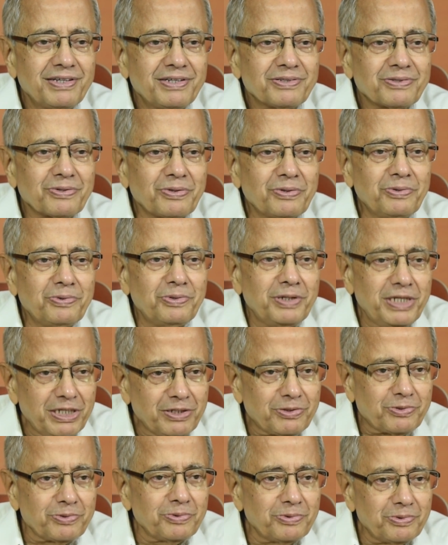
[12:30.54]
So you
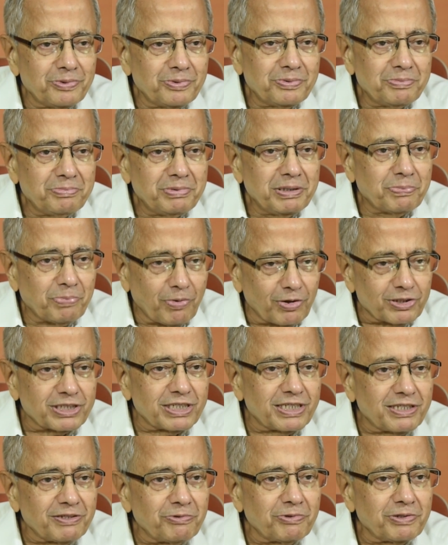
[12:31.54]
need to be
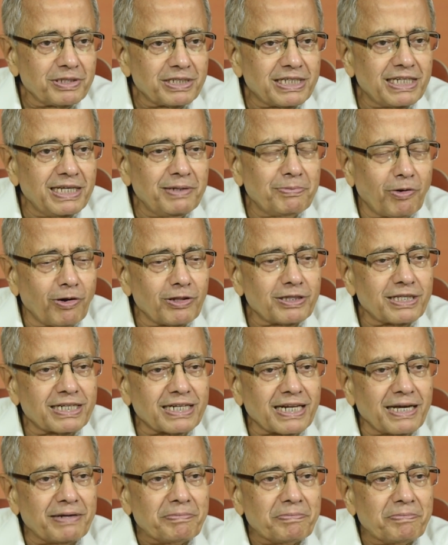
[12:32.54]
positive to the team all the
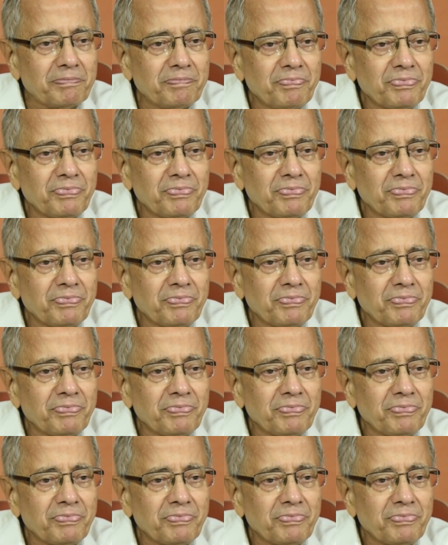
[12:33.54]
time.